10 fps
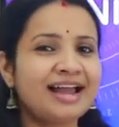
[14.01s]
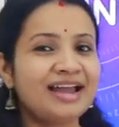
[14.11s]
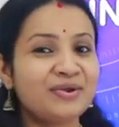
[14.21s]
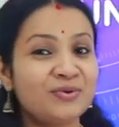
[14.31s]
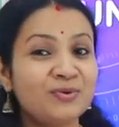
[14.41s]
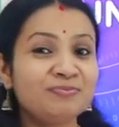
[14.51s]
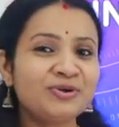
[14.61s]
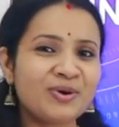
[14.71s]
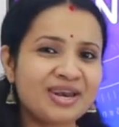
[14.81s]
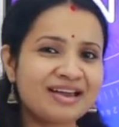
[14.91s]
I hope you
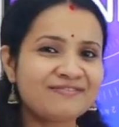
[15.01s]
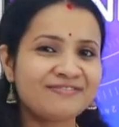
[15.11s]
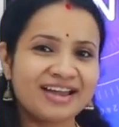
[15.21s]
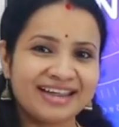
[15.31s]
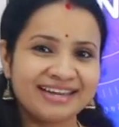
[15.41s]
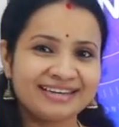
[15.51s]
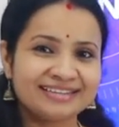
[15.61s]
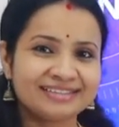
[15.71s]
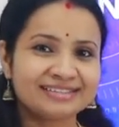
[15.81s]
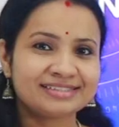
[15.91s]
all are fine.
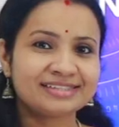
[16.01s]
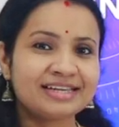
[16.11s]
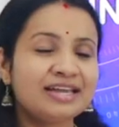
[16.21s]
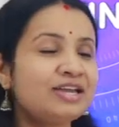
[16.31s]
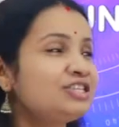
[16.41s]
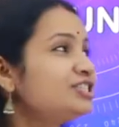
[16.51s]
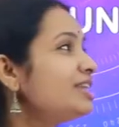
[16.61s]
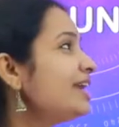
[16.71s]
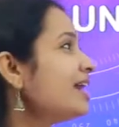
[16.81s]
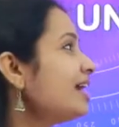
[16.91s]

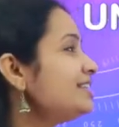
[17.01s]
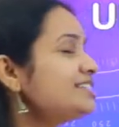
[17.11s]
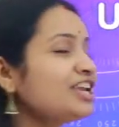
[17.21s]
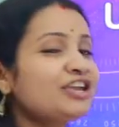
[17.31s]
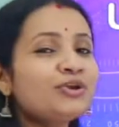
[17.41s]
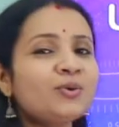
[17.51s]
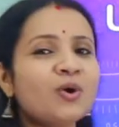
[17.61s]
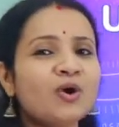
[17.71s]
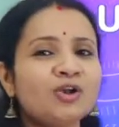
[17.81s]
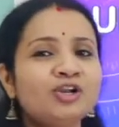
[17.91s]
Today I'll take you
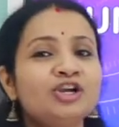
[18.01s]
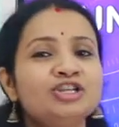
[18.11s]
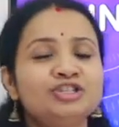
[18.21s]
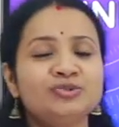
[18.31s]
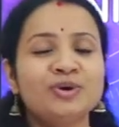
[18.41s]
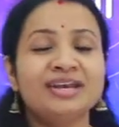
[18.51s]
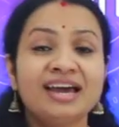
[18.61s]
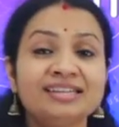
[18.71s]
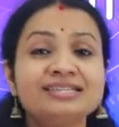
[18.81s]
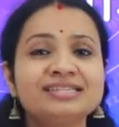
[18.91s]
all to
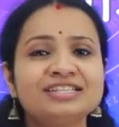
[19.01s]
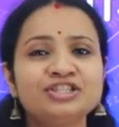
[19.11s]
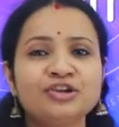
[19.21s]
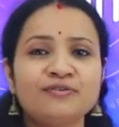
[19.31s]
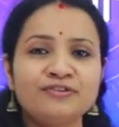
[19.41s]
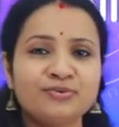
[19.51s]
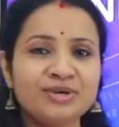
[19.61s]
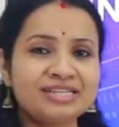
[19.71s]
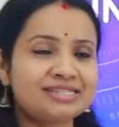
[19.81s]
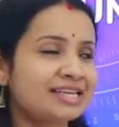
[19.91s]
another session of
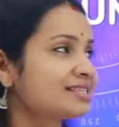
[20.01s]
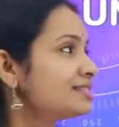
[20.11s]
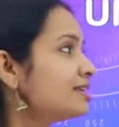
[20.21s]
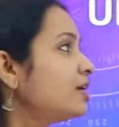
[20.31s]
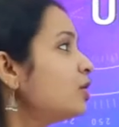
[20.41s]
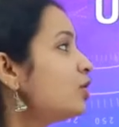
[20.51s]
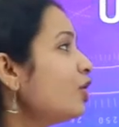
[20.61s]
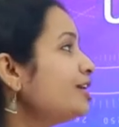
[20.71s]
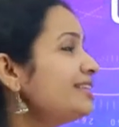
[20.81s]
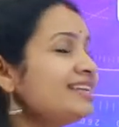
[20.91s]
Unit 6,
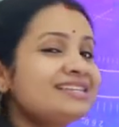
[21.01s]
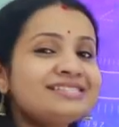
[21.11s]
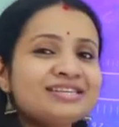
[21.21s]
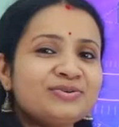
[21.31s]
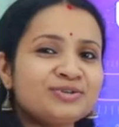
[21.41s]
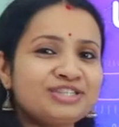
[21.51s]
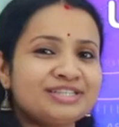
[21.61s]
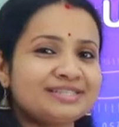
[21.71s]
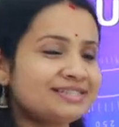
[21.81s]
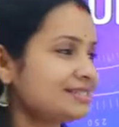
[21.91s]
Continents and
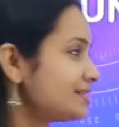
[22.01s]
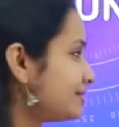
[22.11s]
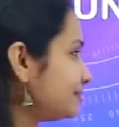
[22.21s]
Oceans.